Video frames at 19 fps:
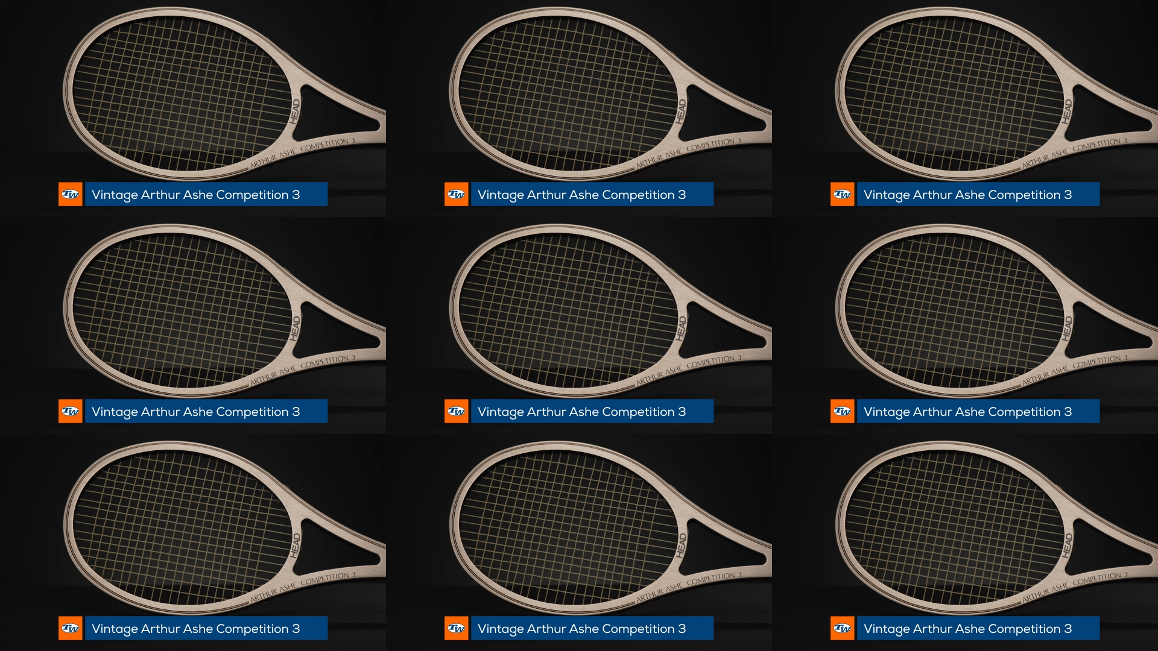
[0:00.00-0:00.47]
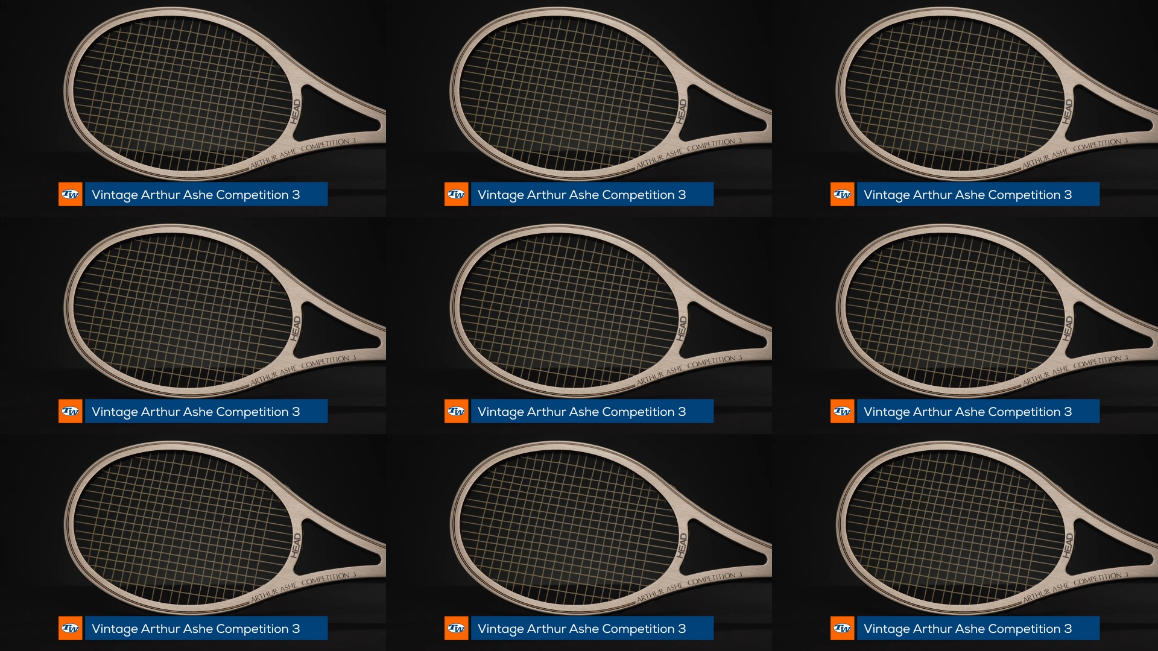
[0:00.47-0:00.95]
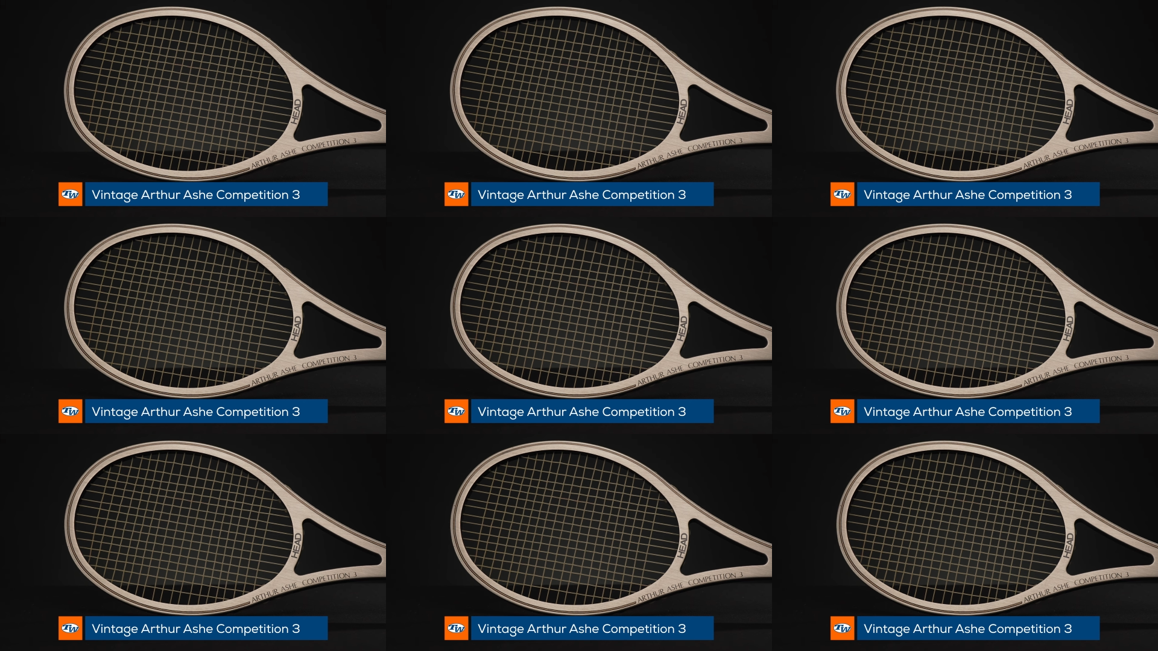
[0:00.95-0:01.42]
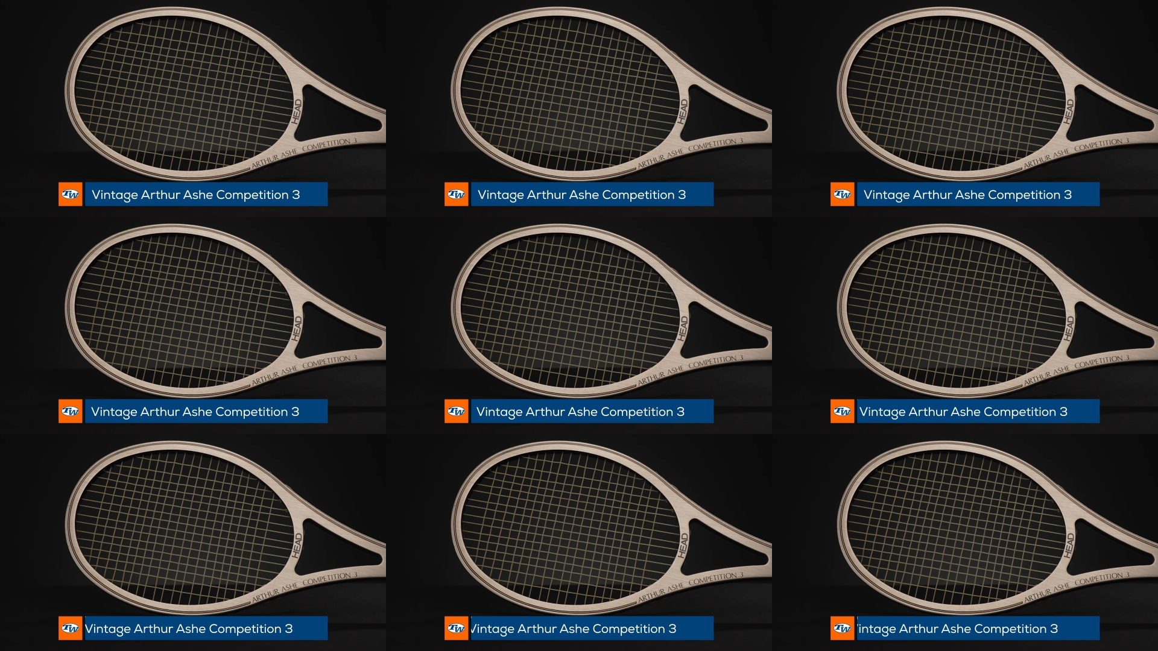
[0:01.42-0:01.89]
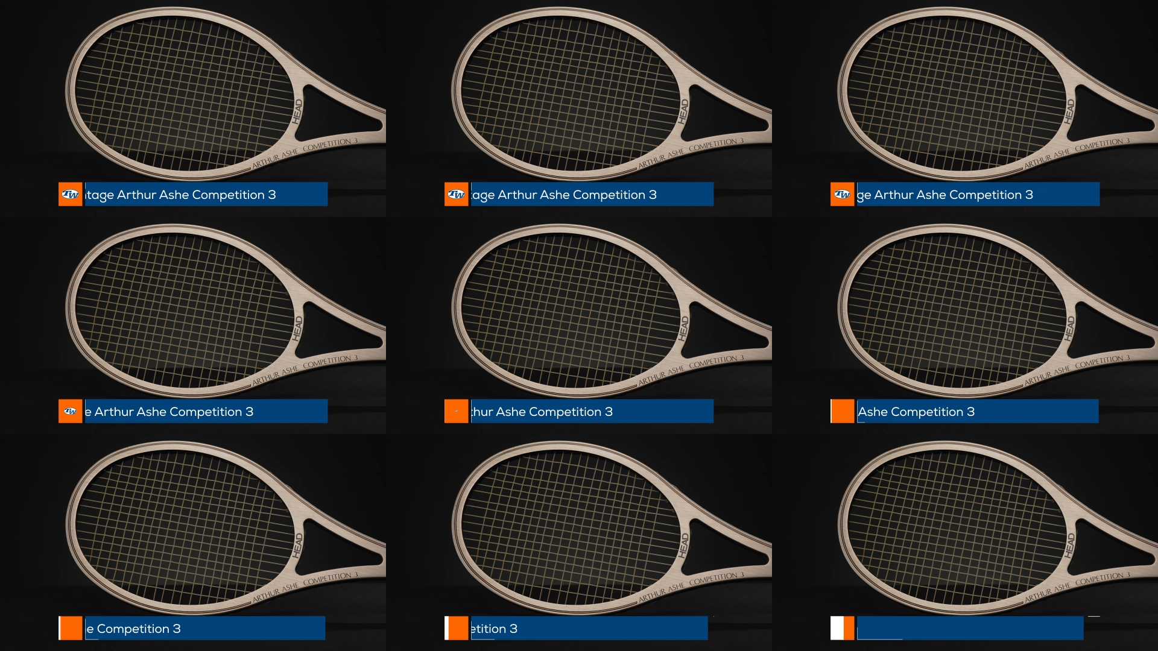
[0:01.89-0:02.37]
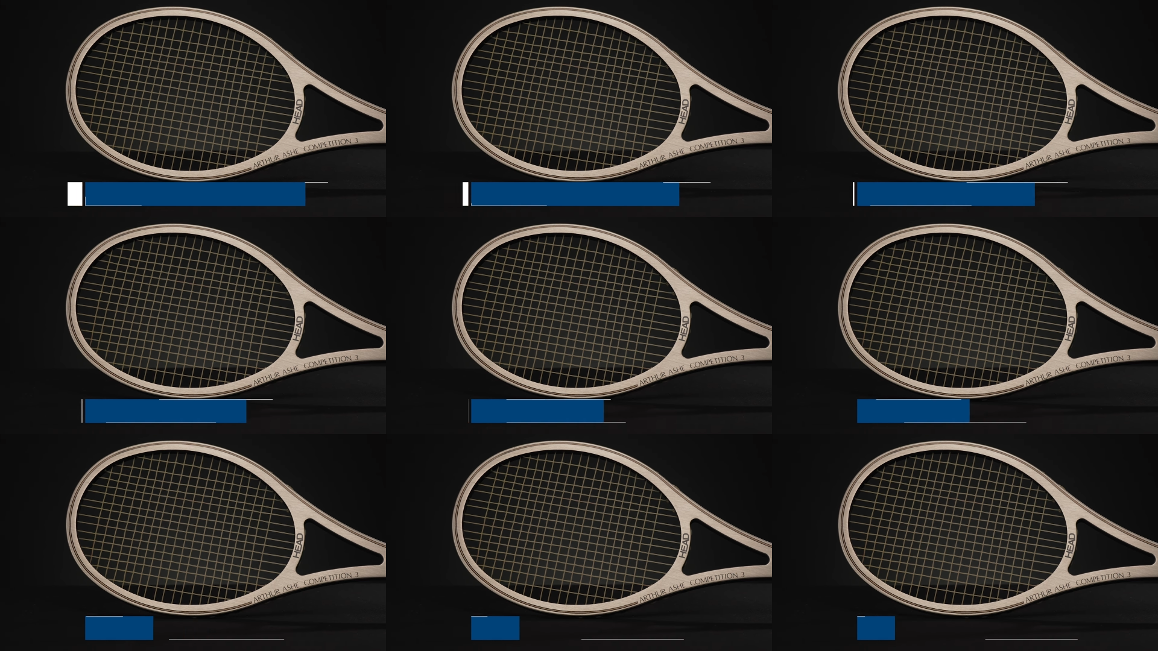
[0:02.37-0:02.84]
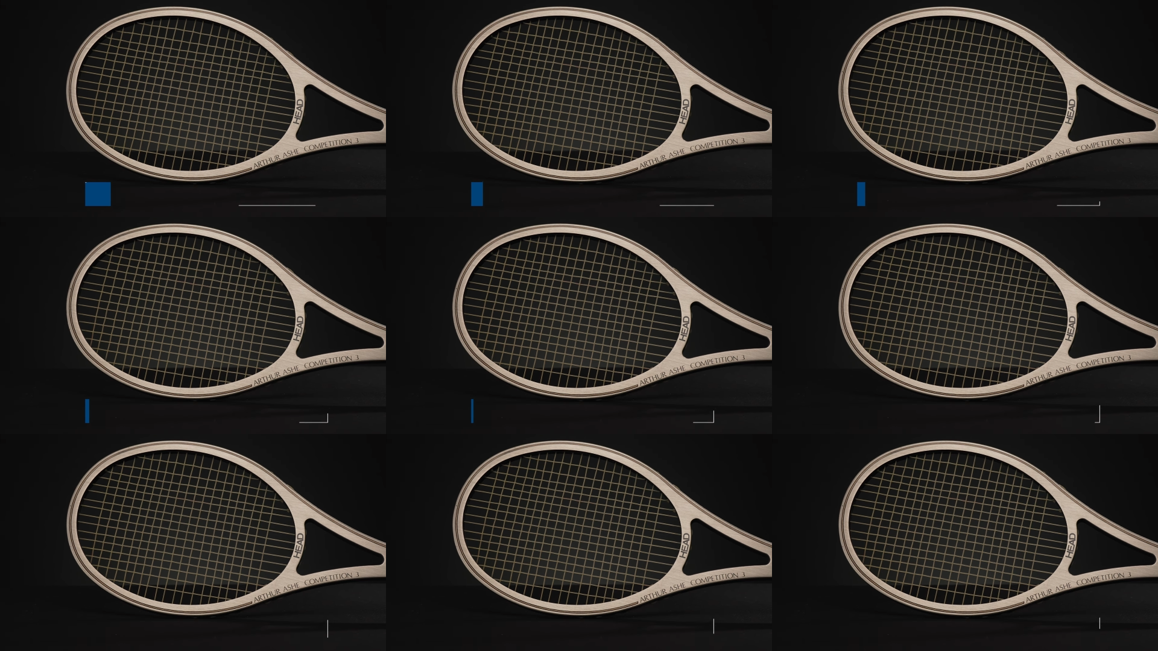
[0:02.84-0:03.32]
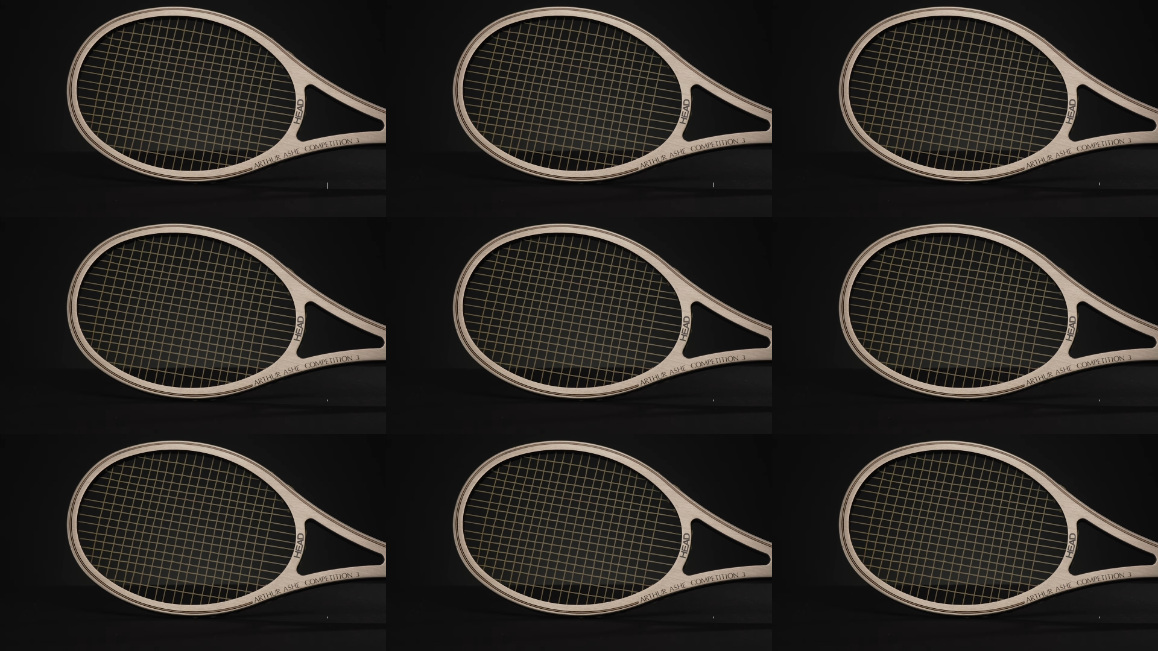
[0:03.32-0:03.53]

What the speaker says: No face is visible, so there are no lips to read.